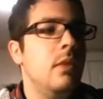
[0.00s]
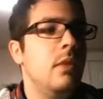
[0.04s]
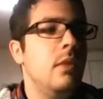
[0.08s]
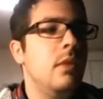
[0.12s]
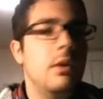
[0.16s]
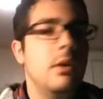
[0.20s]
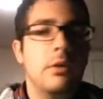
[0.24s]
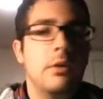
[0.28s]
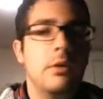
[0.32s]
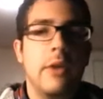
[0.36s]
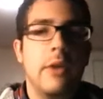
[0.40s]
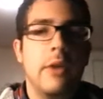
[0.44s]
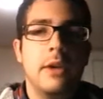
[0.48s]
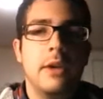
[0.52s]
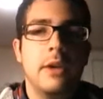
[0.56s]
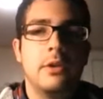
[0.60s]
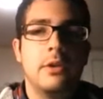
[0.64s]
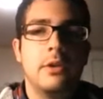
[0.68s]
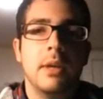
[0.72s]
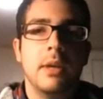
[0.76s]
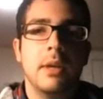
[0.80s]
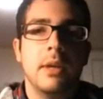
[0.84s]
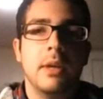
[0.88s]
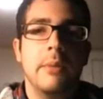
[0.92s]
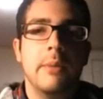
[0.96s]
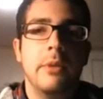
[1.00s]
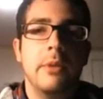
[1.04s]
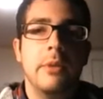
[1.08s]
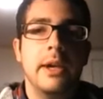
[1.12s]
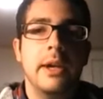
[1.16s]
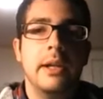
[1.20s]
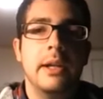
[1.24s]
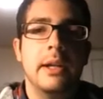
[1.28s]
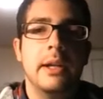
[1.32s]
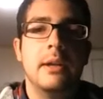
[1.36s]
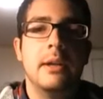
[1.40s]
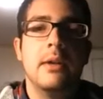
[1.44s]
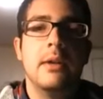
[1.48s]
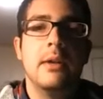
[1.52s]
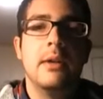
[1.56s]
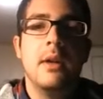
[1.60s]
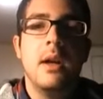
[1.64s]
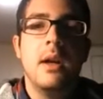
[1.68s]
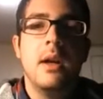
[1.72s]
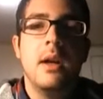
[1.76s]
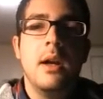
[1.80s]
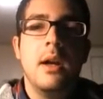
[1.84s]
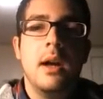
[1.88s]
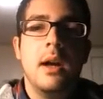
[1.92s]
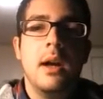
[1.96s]
Kresh the Bloodbraided,
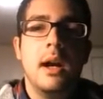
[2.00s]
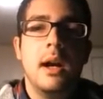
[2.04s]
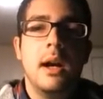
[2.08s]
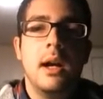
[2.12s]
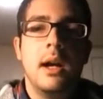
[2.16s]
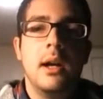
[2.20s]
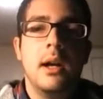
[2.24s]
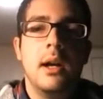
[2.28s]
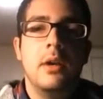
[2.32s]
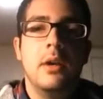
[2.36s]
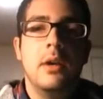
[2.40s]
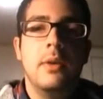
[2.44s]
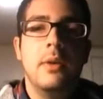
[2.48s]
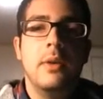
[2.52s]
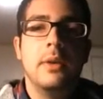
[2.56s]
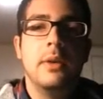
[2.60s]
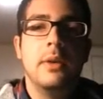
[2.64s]
who has a